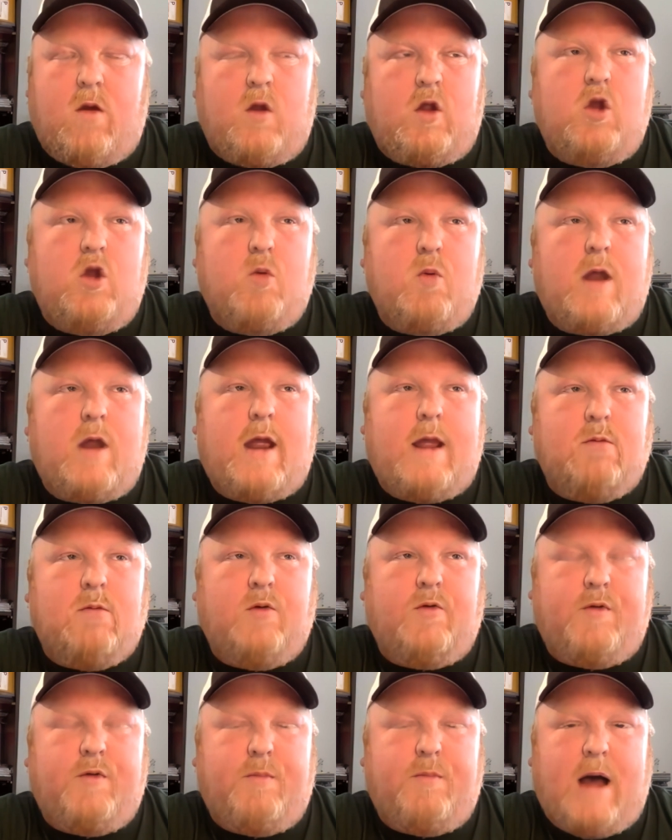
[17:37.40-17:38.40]
You were
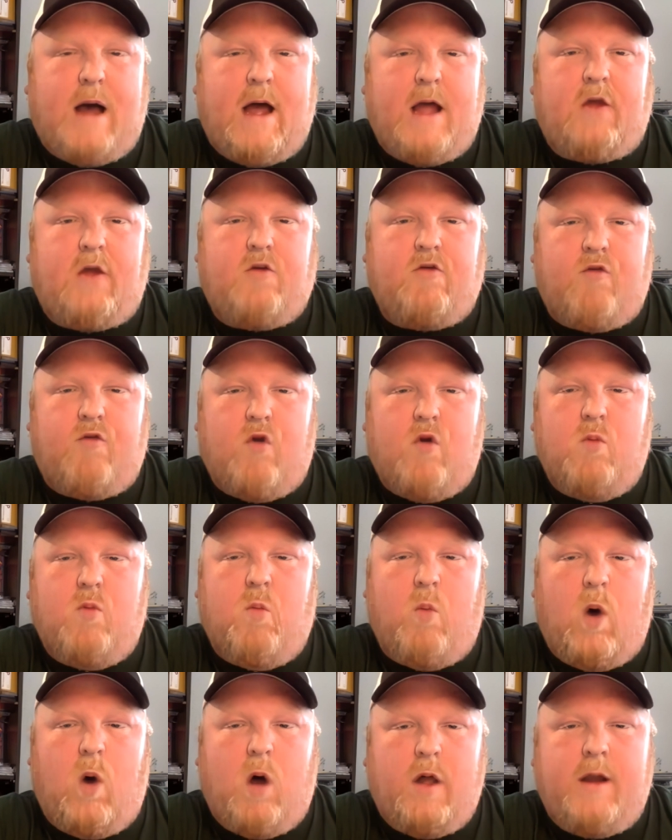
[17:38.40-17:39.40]
able to buy
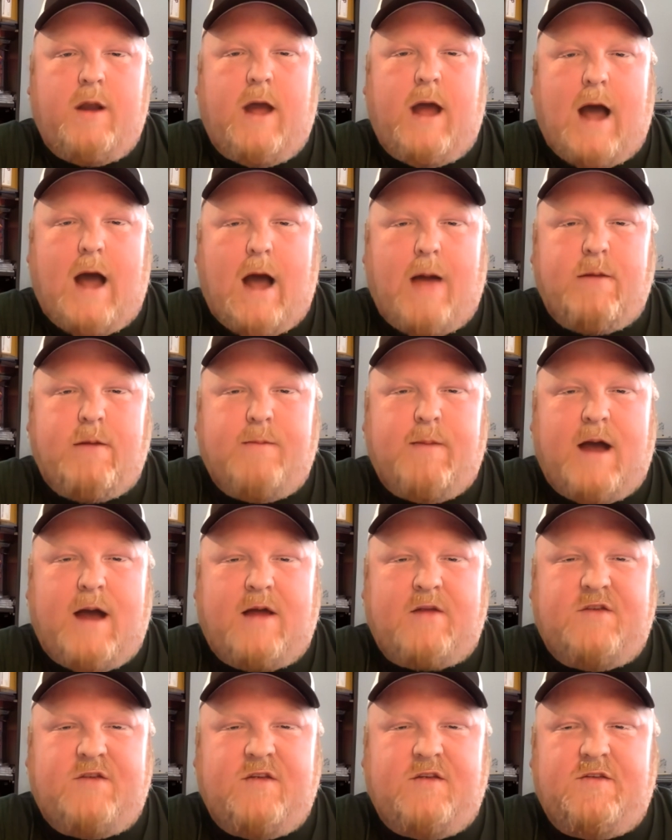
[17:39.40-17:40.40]
Chrome 1 hobby
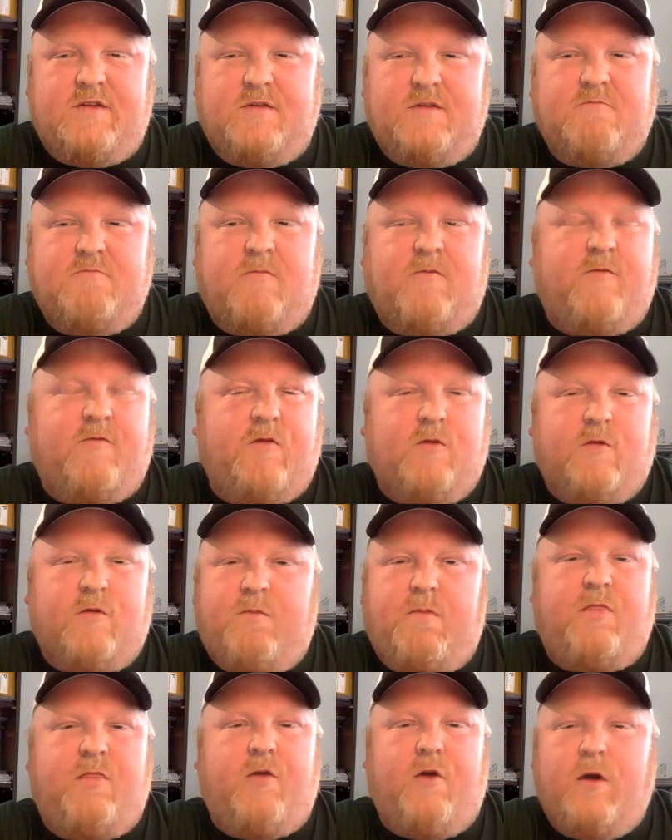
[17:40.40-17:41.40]
boxes for
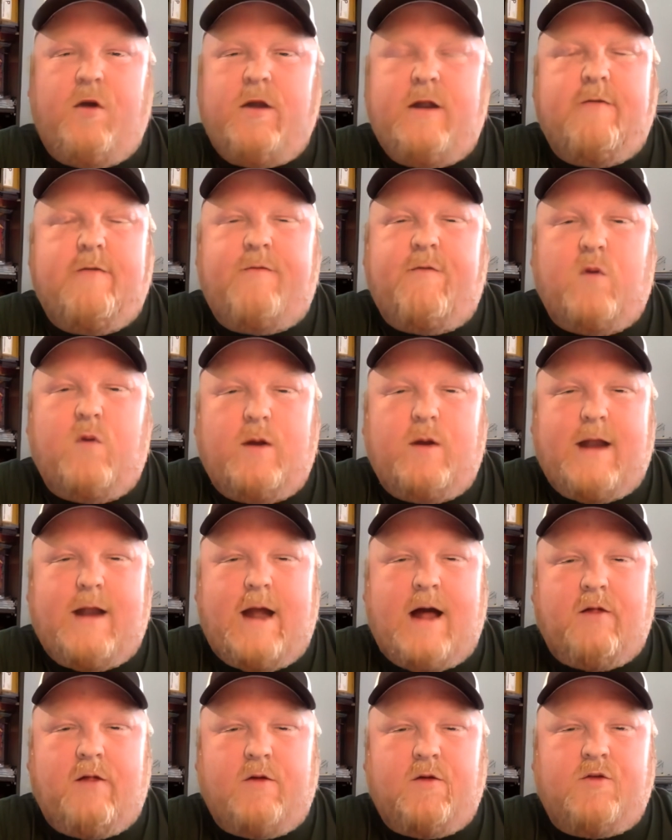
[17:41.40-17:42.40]
$30 to
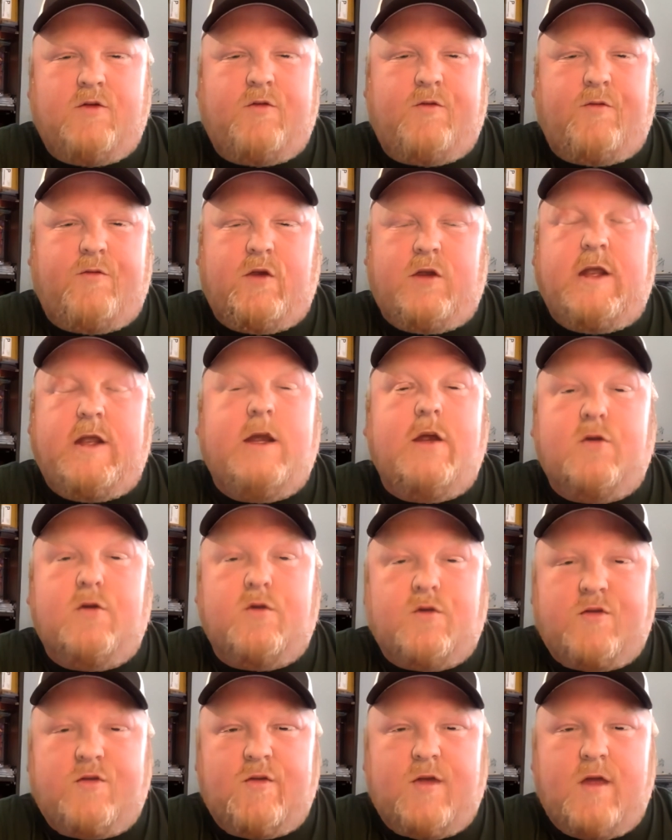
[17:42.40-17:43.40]
$40 for
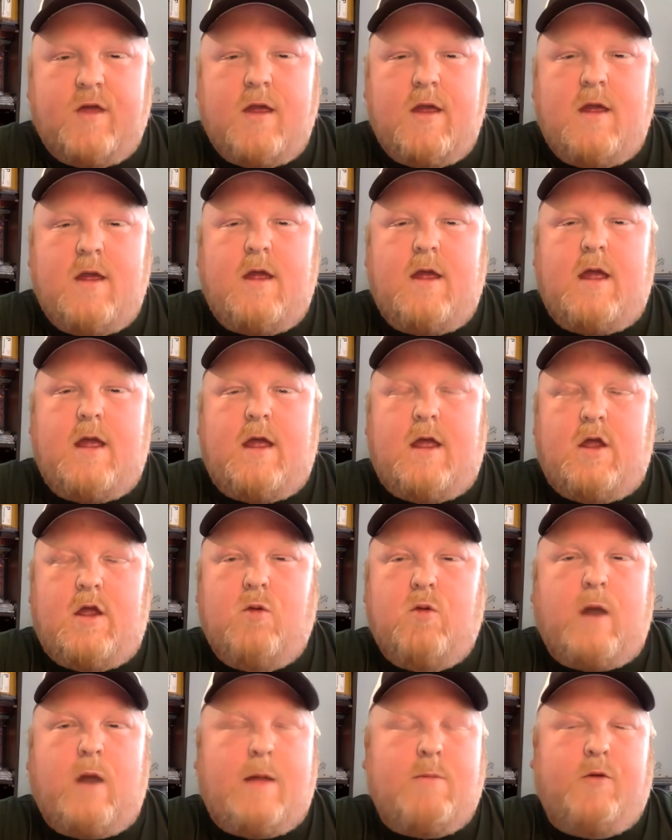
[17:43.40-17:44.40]
years.
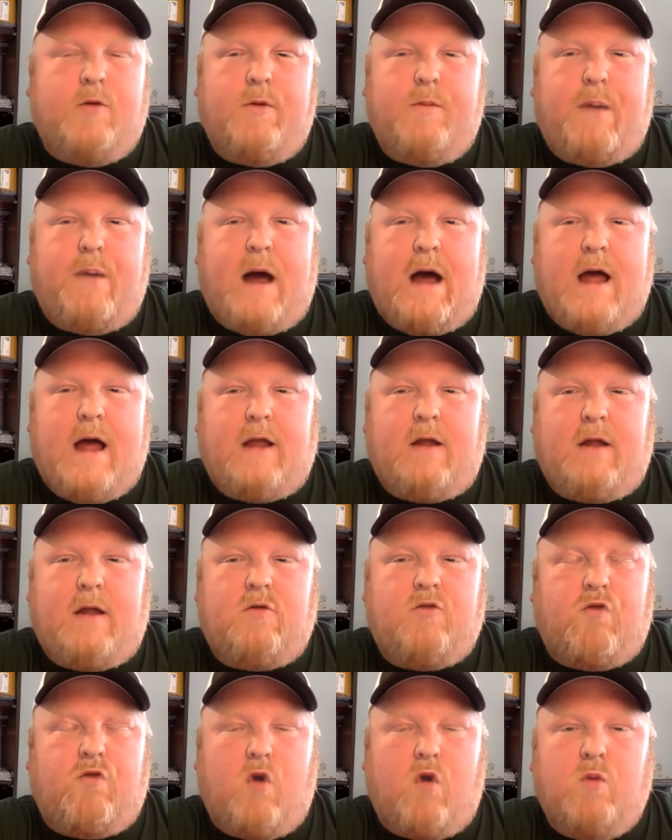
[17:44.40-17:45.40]
You were able to buy
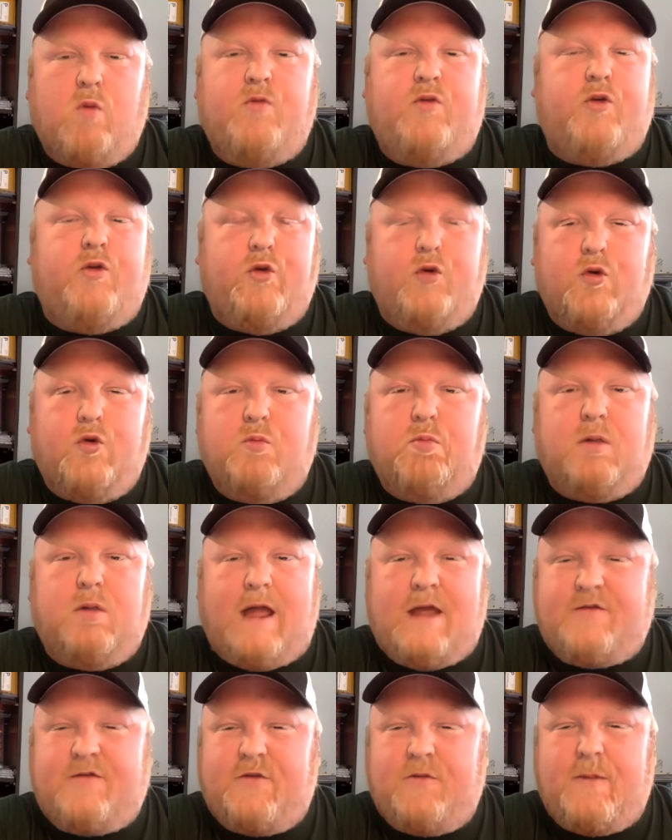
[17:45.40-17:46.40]
Chrome 2
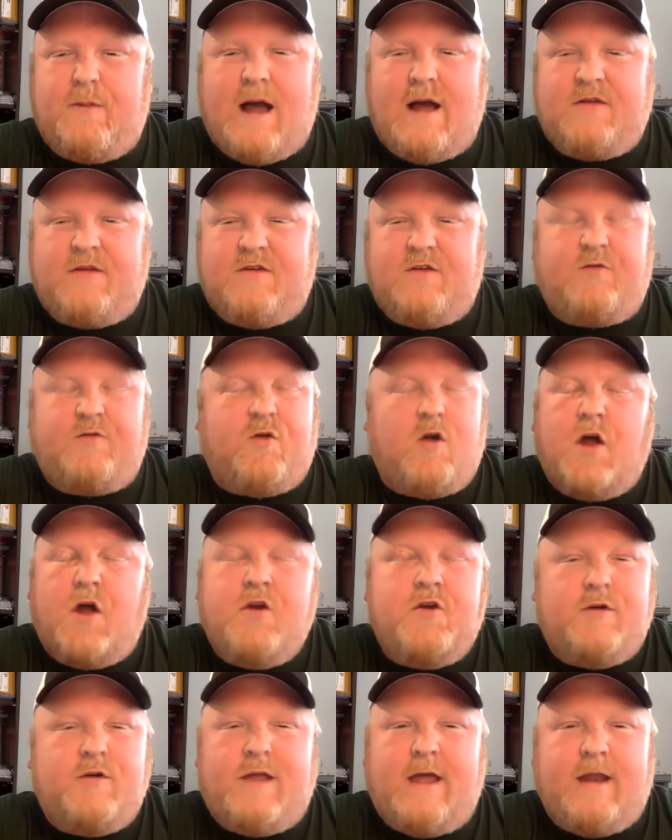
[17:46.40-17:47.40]
blaster boxes for
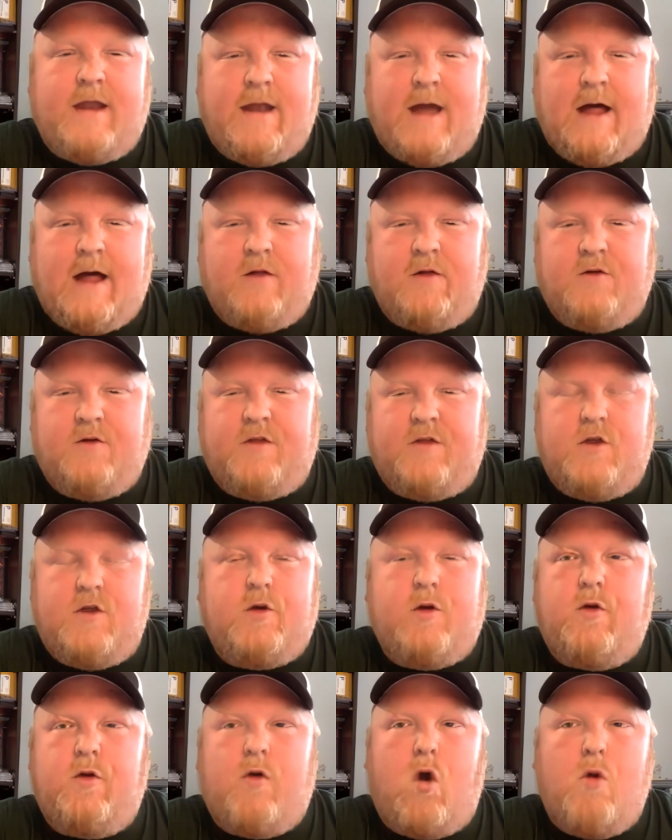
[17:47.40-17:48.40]
under $10. You
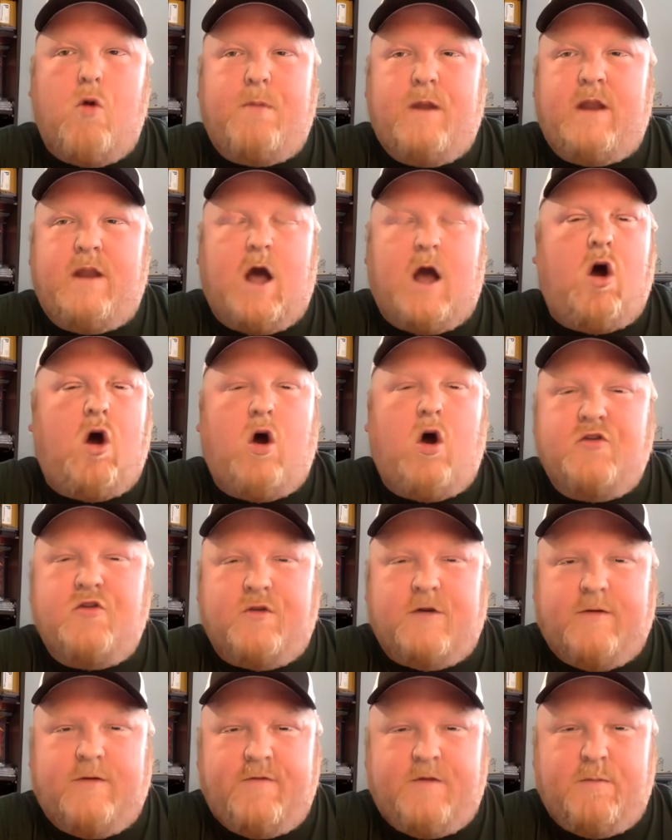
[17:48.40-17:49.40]
could open
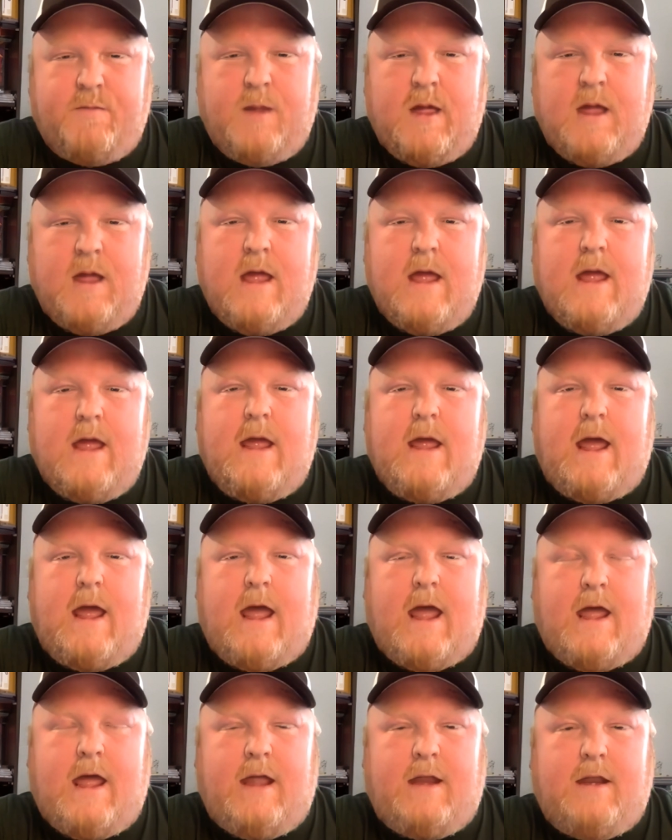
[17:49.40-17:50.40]
100 of them
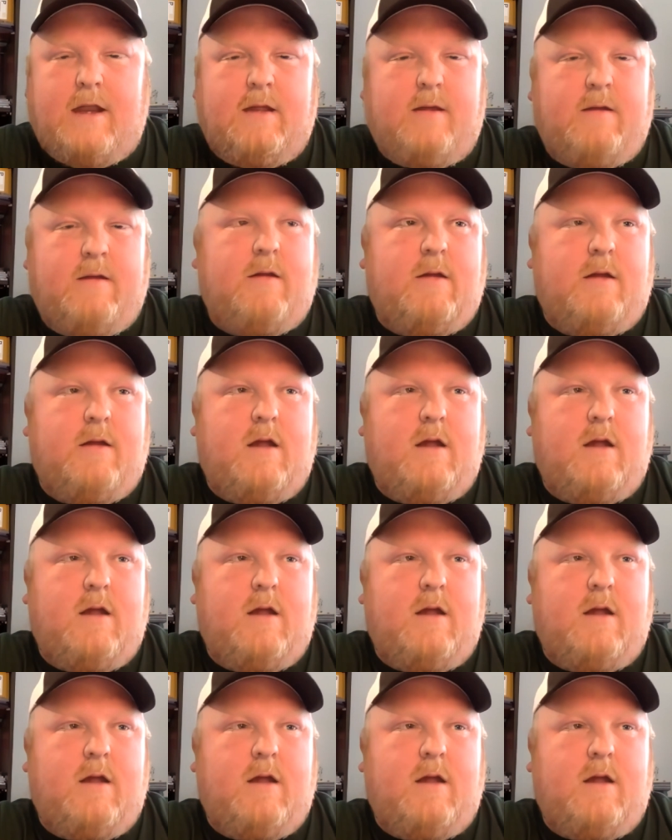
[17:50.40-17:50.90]
and,